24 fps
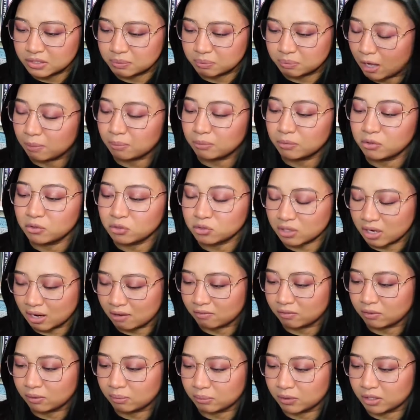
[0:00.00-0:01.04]
bamboo
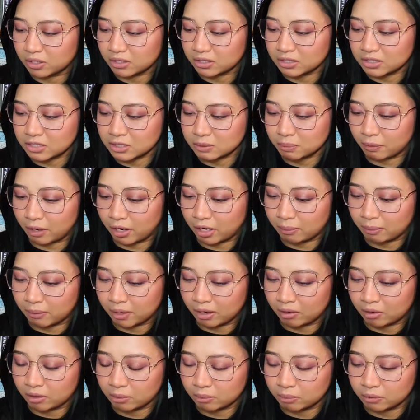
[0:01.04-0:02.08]
travel mug inspired by
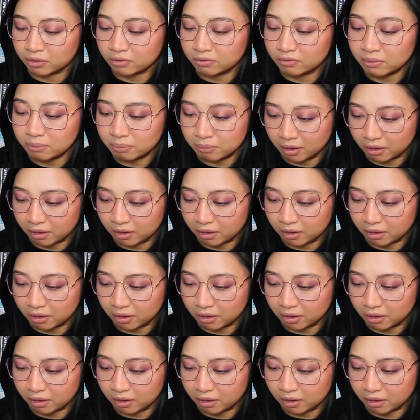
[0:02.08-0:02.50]
our book of the